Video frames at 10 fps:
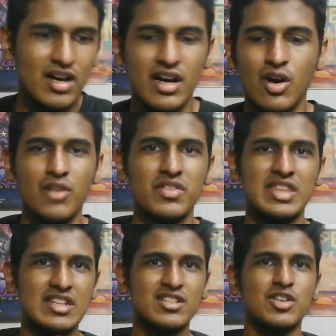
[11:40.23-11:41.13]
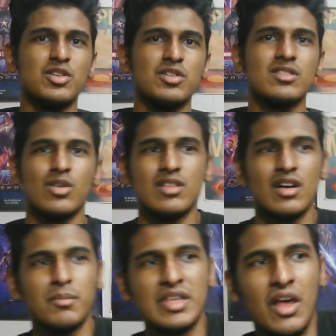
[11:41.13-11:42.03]
on this Earth on
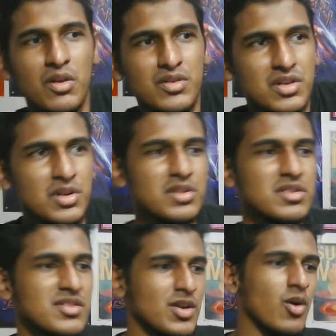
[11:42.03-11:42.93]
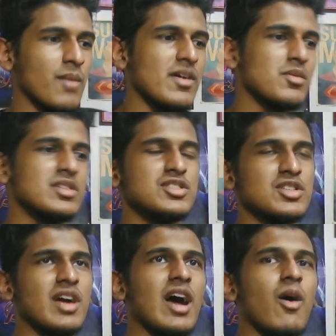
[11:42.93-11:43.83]
Miguel's Earth. So I'm not really
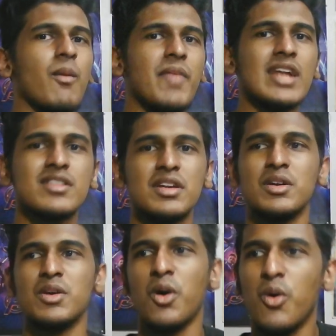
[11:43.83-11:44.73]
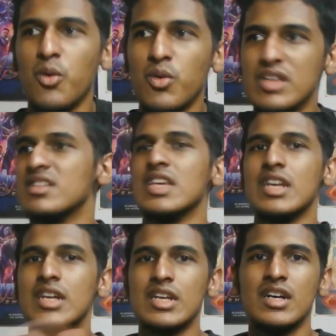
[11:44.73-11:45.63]
sure how that's gonna go. Is he
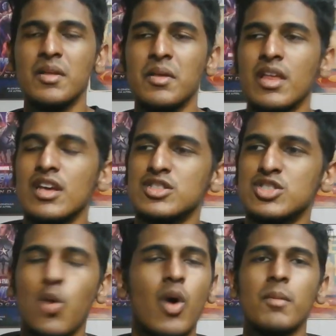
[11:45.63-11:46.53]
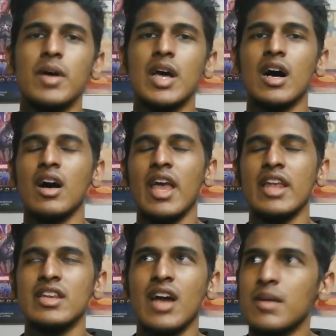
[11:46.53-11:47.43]
gonna show up
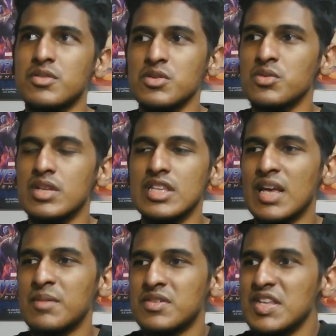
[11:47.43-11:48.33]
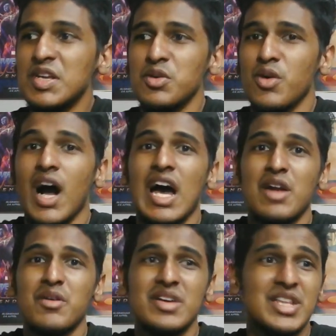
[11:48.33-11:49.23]
anytime soon in the MCU? I
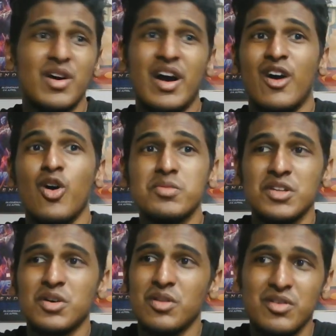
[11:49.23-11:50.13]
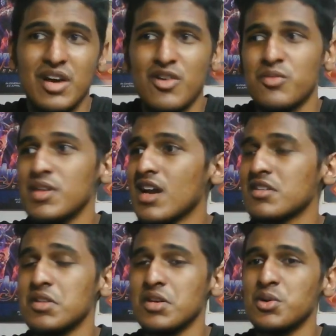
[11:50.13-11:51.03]
don't really know. I hope so though. That would be
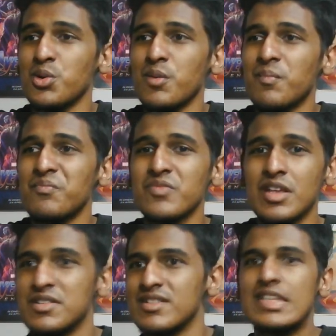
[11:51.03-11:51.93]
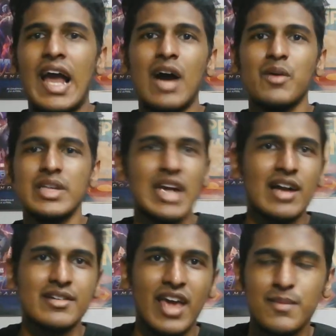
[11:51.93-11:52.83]
actually cool to see how he
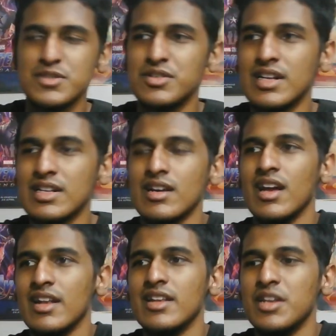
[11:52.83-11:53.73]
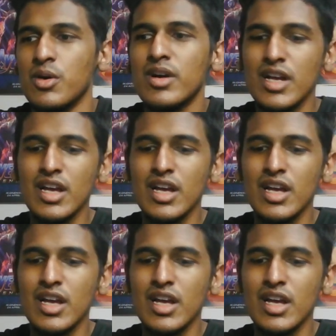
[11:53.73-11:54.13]
got captured and